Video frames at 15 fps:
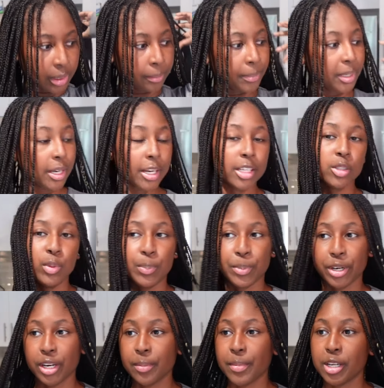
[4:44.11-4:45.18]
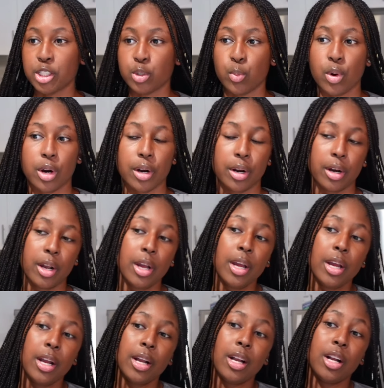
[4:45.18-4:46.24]
because we pretty much were
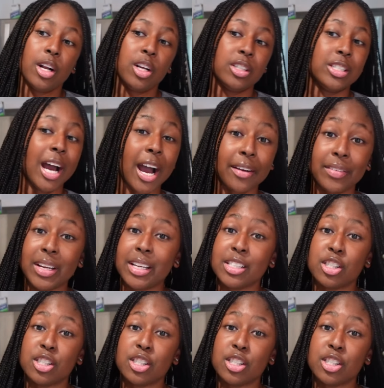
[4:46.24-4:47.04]
diving